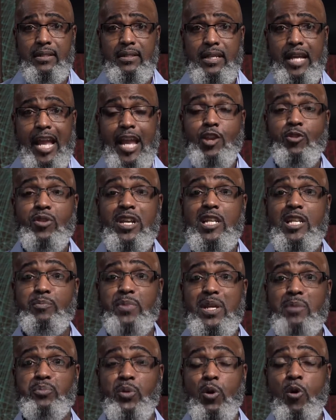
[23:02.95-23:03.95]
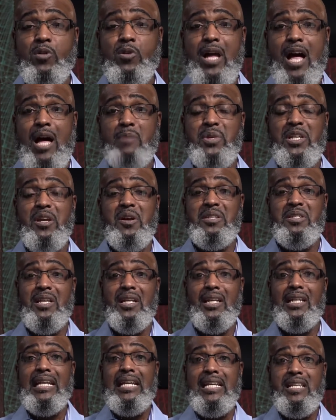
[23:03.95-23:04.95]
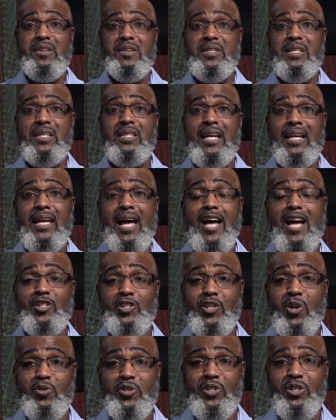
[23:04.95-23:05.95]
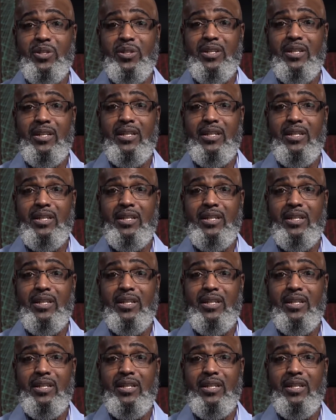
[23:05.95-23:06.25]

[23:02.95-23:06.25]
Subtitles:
And you need to be pro-God because of the leniency that God showed you.